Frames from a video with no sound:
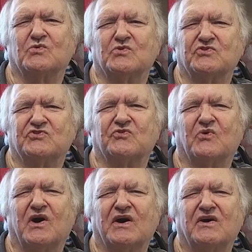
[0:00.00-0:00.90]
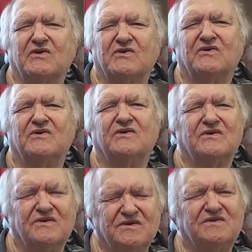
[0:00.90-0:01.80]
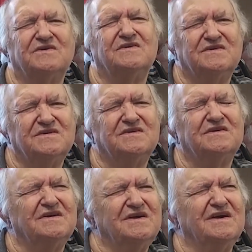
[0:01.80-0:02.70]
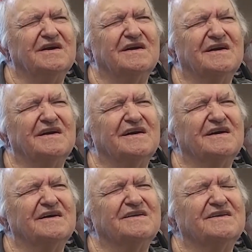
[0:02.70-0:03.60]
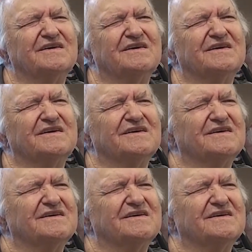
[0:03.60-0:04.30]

once in a while. Okay. Yeah, and uh,